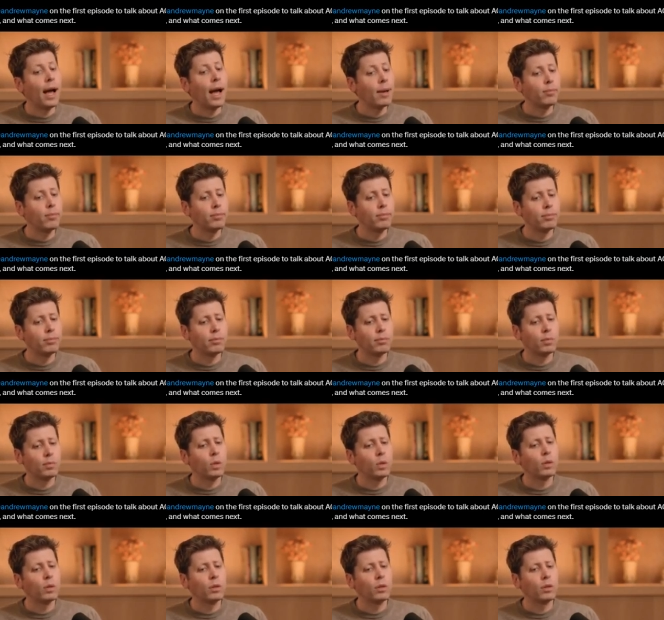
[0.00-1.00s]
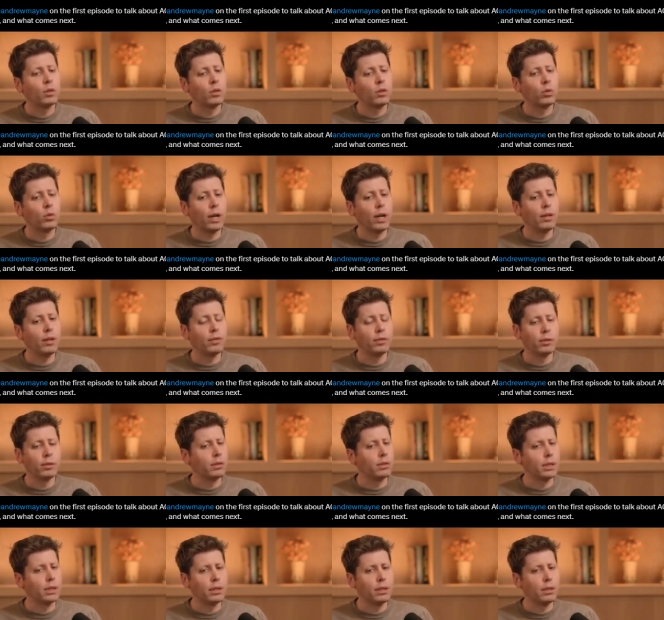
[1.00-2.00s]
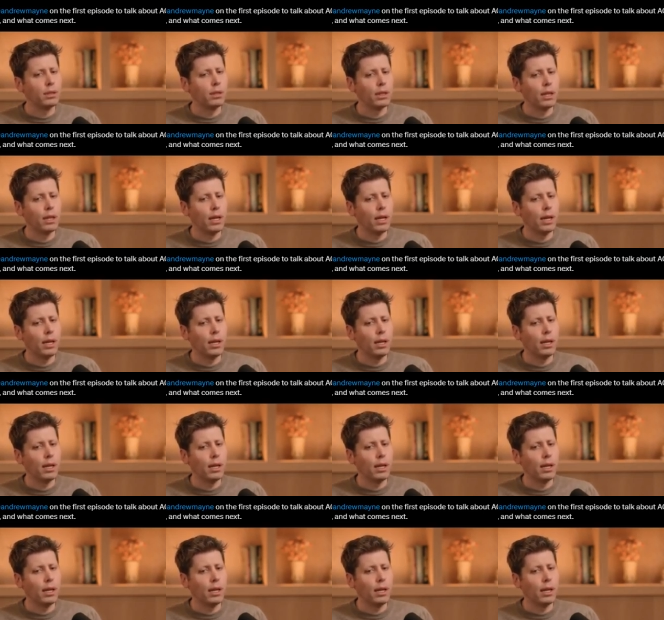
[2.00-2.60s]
I'm grateful that the